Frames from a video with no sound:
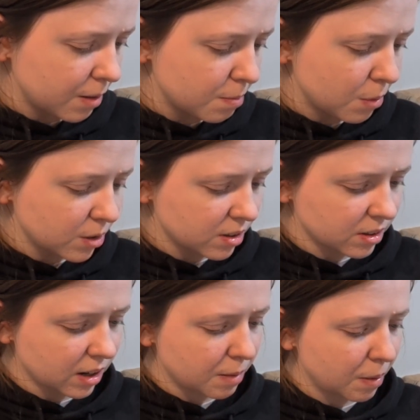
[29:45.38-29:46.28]
most of
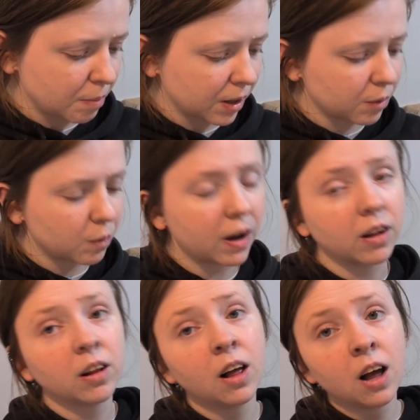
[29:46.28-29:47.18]
the time I'm like,
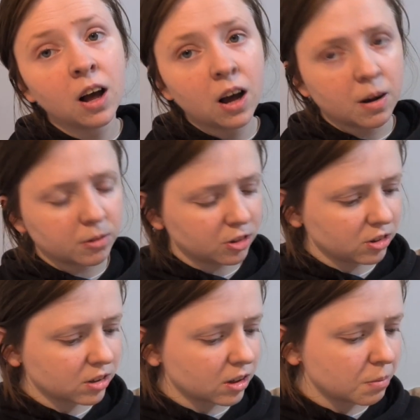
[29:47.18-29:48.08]
well, I'm not
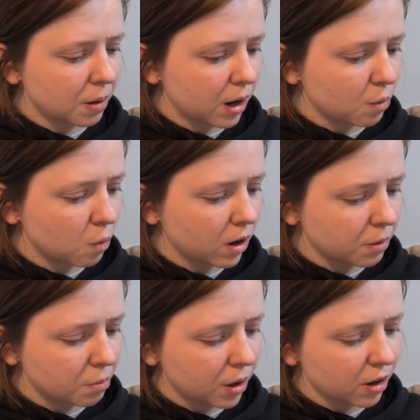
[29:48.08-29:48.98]
just going to buy
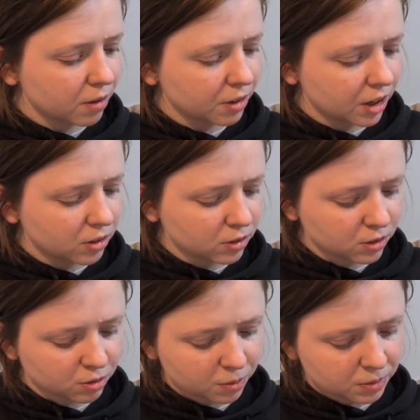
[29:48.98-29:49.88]
one pair of
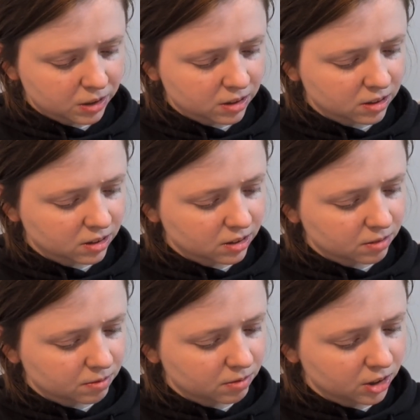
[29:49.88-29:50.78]
needles from this,
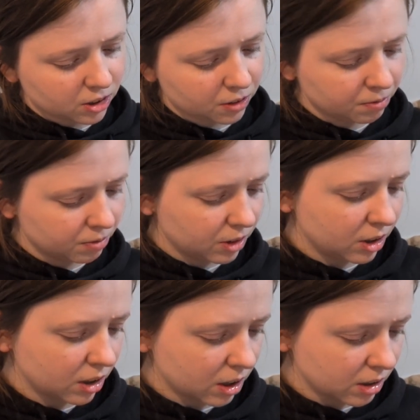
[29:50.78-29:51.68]
you know,
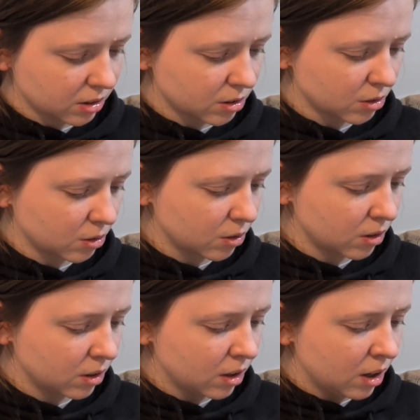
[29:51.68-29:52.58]
yarn
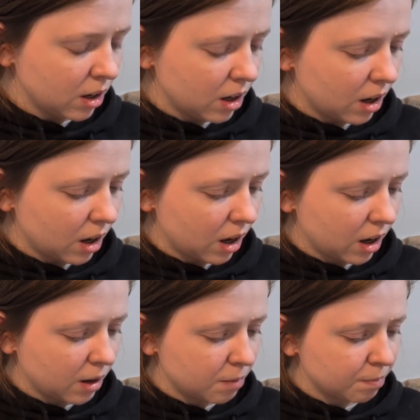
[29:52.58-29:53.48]
store.
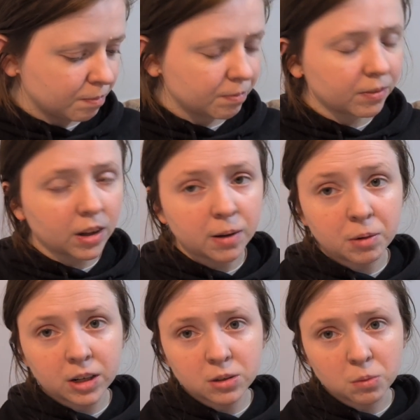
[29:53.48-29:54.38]
I
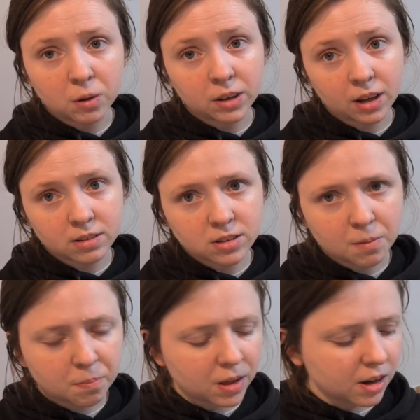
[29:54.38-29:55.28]
might as well get
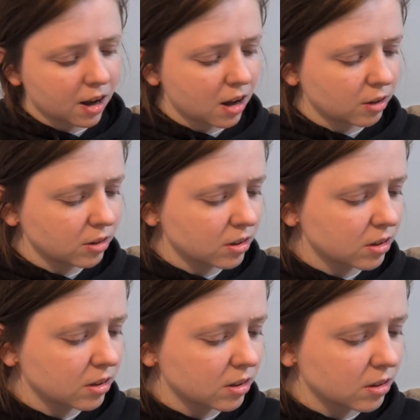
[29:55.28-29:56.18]
something
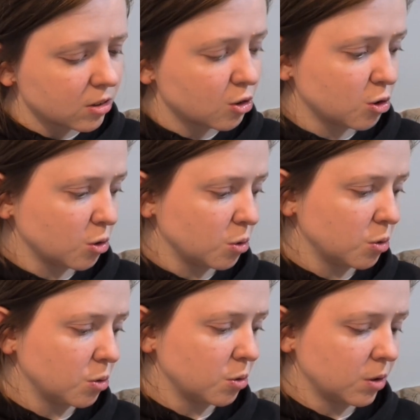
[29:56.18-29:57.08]
else
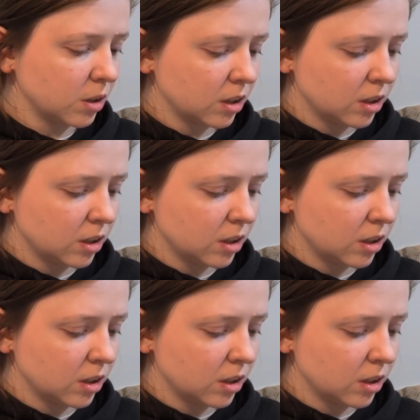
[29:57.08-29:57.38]
to